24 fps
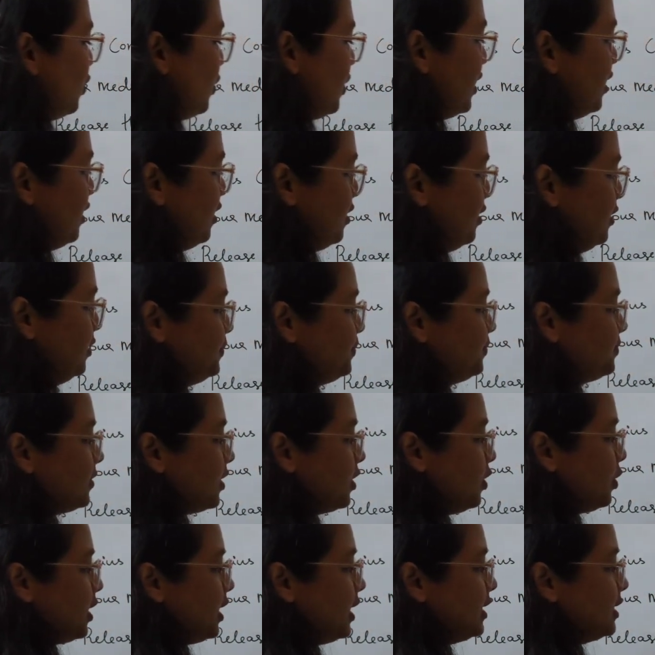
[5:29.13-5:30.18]
over here,
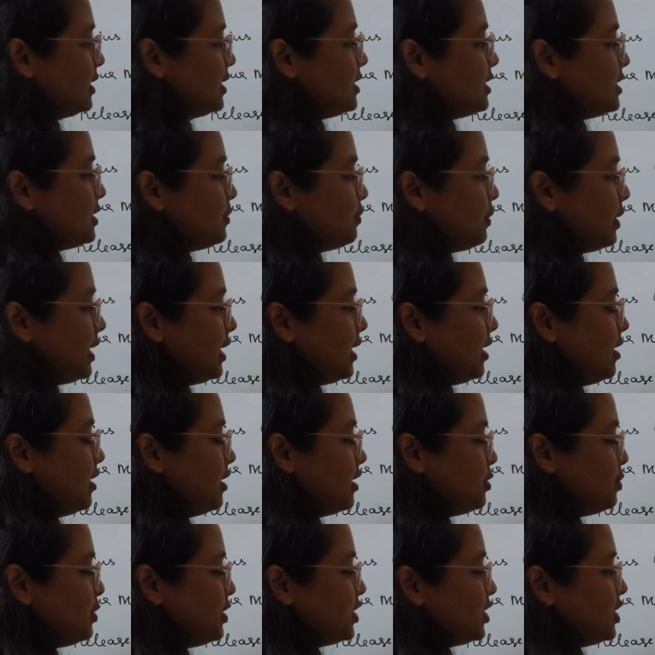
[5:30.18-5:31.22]
okay, this
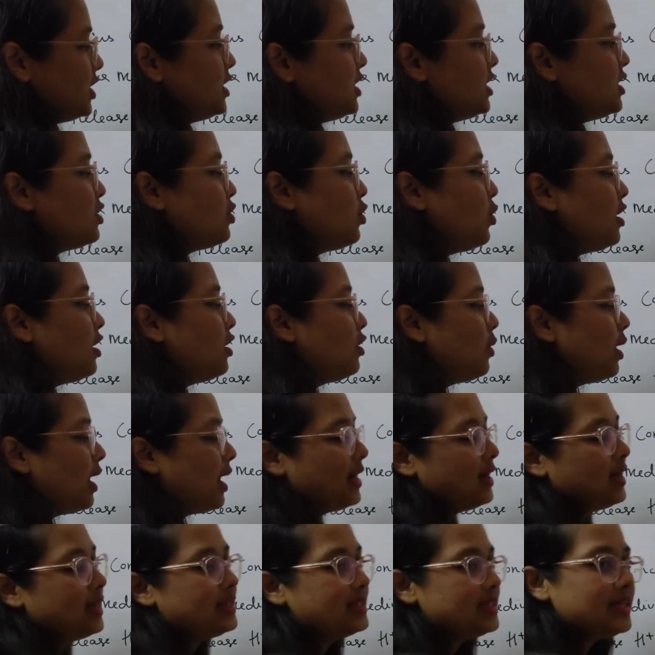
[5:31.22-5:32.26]
particular species is going to
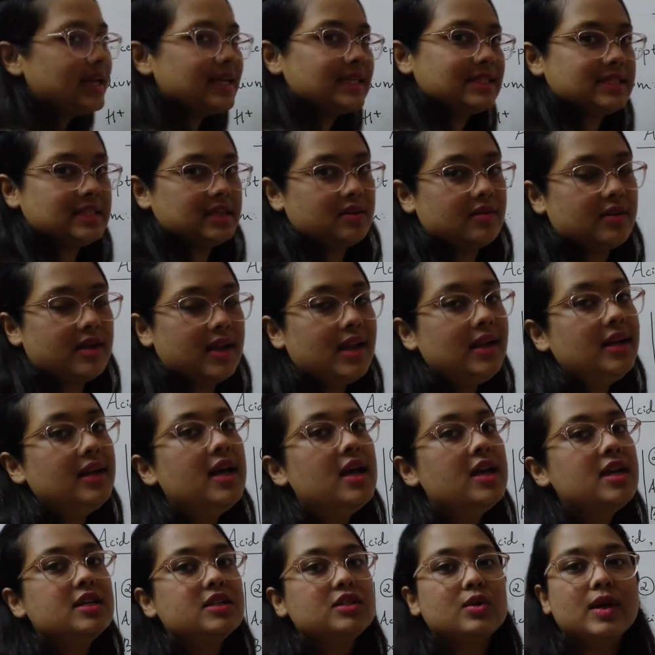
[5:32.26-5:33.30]
act as an acid, right?
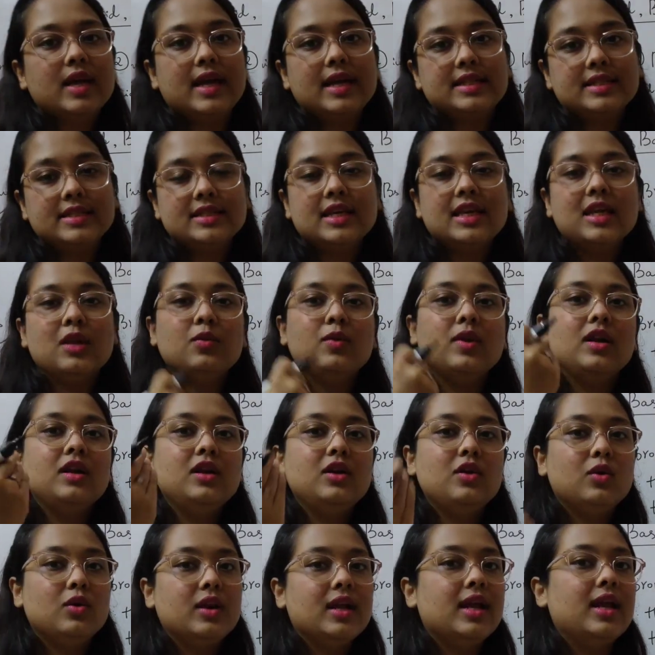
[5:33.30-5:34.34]
So HCl
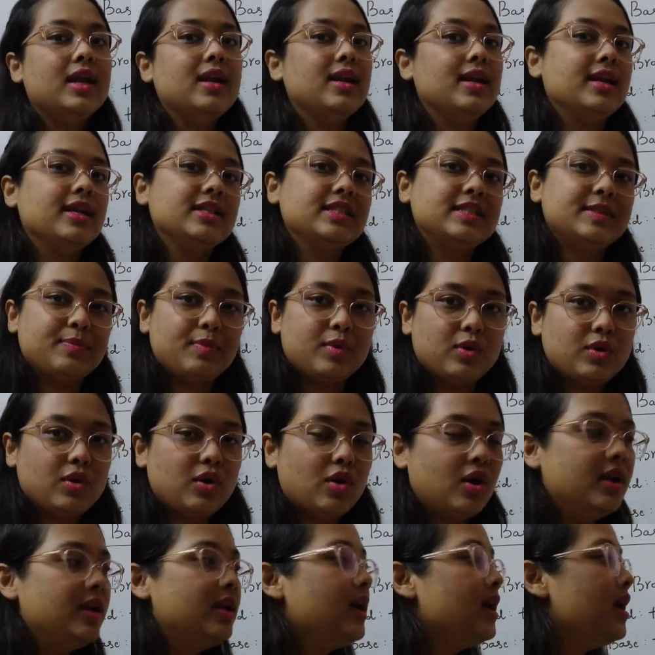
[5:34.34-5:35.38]
will donate its
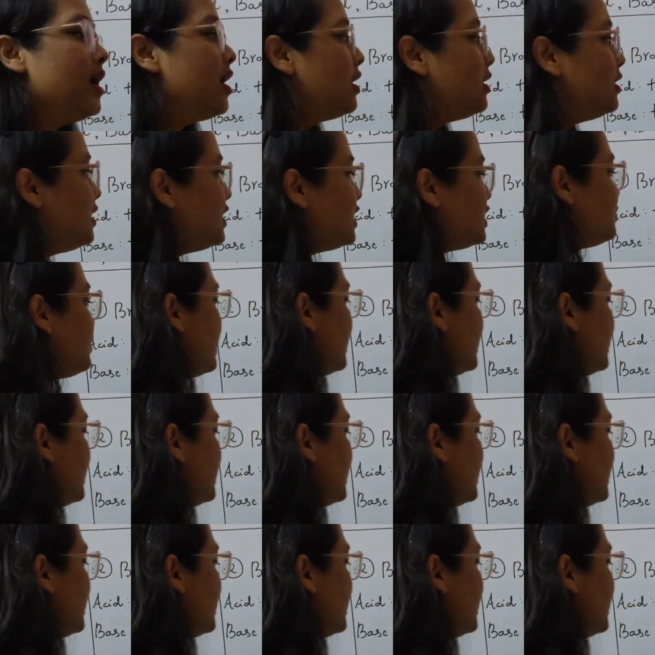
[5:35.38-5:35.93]
proton this